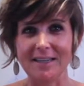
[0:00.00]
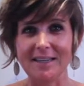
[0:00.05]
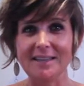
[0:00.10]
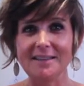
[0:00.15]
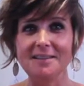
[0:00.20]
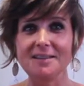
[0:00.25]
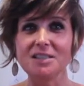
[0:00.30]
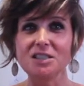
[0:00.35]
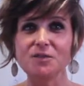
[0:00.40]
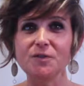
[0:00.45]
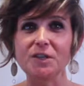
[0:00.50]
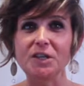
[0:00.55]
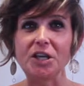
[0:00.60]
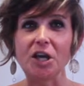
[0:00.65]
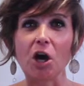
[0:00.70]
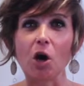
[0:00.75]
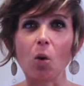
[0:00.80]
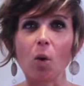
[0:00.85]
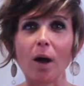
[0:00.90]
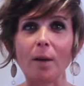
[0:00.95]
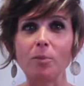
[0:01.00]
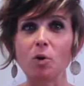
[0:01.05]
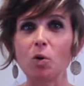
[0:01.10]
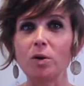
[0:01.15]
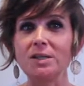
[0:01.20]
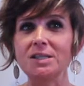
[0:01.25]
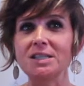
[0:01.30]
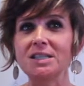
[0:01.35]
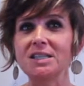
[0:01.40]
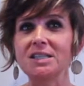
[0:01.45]
In this video, I'm
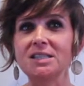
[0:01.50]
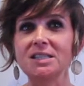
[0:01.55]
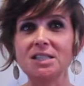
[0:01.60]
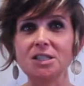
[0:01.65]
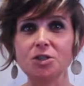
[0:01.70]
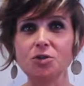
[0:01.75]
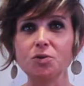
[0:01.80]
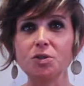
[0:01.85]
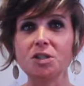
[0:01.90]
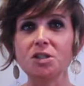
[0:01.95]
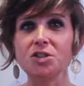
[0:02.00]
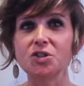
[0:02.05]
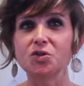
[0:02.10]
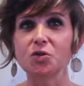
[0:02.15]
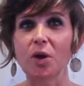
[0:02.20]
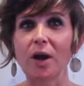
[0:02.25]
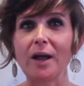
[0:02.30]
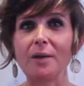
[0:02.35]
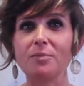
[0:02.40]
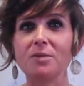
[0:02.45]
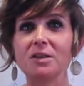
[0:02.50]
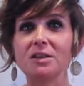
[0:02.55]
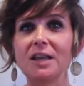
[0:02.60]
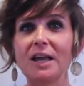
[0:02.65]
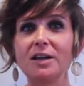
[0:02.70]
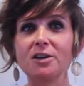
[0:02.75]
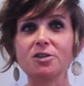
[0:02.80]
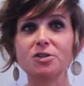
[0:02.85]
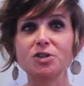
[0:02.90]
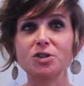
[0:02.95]
going to continue to describe the
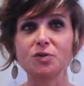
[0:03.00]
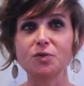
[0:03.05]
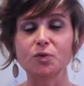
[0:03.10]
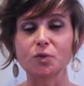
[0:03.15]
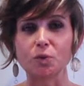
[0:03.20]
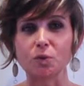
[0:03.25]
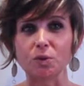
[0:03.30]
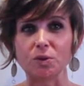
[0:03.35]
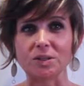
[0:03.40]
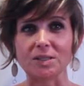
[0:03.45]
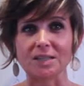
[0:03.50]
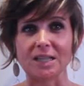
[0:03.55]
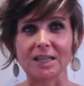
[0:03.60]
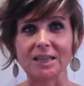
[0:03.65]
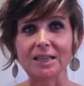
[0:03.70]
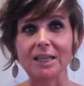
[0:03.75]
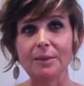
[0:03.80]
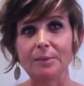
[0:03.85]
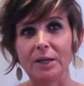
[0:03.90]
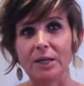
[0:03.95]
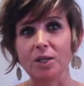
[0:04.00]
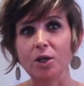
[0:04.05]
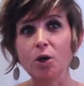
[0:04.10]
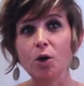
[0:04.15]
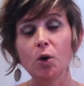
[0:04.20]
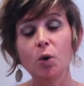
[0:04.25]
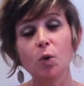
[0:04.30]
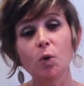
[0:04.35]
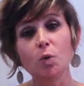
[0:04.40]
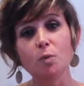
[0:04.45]
layers of rules that limit
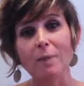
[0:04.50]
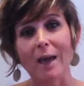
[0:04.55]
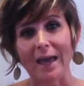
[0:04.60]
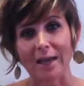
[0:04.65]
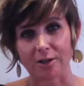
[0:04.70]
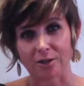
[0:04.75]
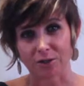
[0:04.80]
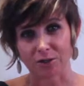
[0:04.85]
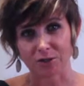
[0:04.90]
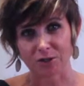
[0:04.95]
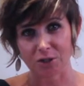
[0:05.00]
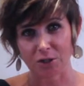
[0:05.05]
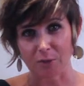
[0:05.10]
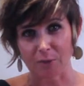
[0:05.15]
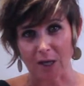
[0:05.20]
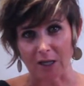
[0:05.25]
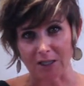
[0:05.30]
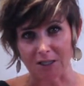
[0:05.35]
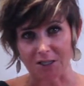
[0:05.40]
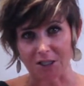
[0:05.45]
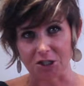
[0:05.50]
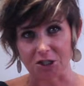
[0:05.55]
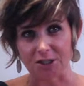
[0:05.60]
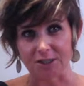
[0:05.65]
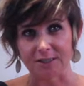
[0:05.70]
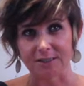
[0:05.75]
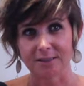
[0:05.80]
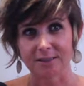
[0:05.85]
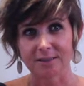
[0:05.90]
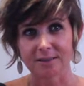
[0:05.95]
who matters to the
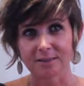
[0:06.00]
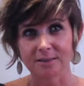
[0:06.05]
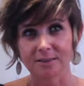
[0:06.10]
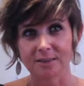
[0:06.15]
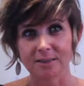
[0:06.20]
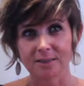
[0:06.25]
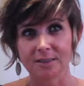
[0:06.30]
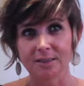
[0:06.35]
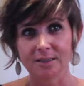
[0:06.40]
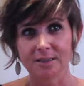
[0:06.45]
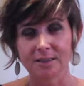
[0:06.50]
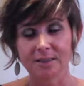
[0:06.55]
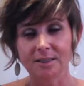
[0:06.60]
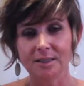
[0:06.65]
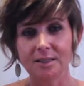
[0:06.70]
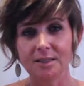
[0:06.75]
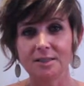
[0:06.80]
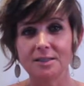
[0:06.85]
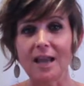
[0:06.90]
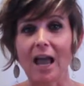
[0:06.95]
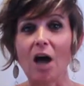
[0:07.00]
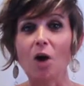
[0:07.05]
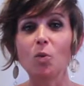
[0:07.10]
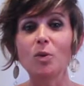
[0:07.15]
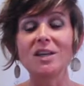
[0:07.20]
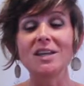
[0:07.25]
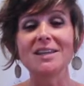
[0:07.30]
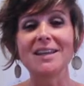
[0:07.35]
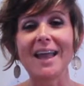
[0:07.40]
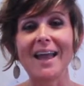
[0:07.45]
politicians. Now
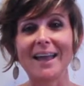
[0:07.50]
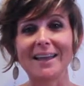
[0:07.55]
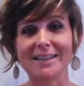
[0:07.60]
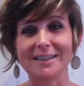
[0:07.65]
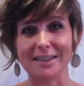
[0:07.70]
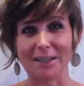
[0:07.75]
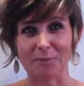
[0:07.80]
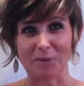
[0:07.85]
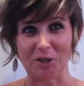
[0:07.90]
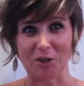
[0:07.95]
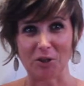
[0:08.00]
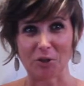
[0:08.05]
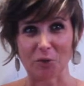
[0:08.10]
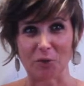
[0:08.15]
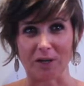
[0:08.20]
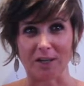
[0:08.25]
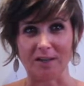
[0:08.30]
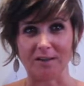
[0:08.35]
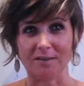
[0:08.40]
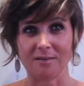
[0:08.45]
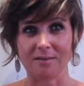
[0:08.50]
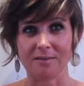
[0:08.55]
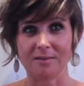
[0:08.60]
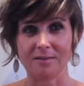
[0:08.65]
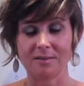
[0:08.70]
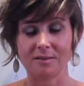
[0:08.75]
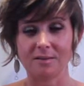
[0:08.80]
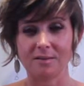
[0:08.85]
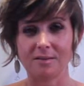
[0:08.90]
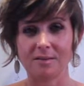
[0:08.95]
we can add limit 3.
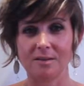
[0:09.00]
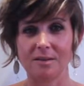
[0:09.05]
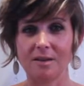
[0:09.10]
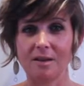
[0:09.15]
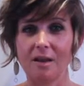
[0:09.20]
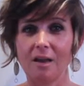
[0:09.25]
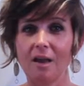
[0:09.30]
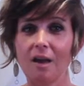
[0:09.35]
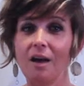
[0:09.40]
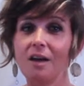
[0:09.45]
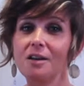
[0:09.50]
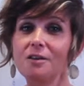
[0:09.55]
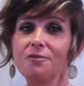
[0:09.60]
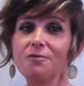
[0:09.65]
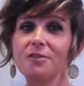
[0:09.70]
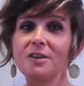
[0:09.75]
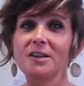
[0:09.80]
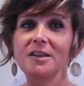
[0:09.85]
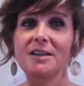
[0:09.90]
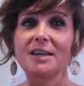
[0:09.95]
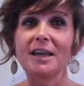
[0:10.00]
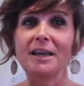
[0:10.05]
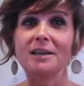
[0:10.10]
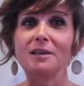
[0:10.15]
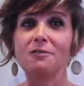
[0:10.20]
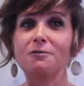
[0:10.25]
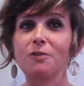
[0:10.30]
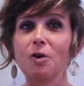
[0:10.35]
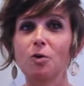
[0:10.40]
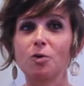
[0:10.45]

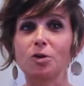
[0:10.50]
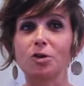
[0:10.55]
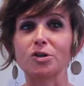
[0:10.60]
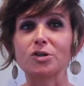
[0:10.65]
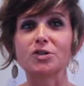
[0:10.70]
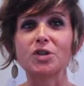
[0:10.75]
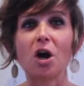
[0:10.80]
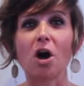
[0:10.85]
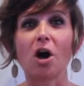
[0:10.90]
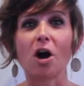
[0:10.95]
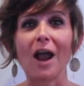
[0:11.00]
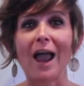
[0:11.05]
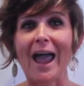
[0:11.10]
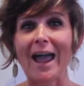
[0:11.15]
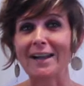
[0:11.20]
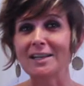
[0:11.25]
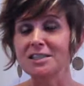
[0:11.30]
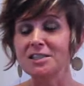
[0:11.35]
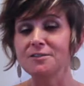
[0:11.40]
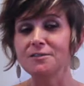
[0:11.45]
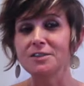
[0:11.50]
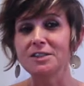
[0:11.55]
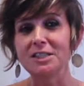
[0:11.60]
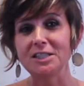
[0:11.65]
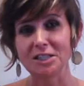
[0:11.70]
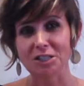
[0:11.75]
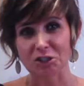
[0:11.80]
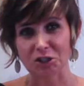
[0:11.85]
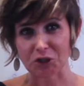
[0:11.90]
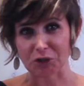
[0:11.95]
Unaffiliated voters are
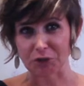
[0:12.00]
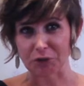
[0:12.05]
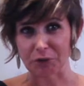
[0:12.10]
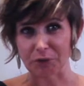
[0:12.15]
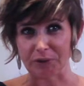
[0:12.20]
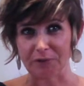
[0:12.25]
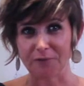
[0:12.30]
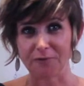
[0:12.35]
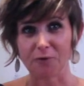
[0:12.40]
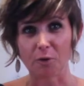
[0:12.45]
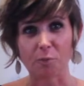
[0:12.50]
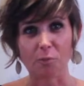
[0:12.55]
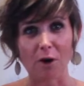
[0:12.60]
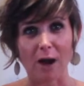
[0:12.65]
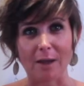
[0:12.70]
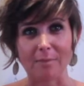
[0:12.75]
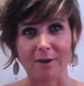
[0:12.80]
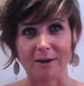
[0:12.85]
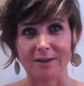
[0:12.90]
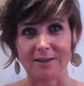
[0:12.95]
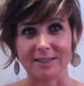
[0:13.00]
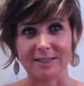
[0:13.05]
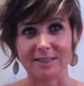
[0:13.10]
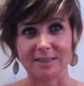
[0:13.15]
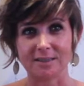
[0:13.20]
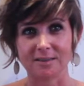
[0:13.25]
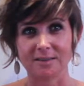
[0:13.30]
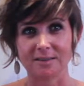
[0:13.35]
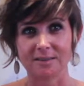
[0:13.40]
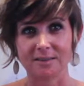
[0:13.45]
actively excluded from
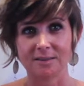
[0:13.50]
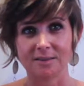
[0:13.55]
primaries.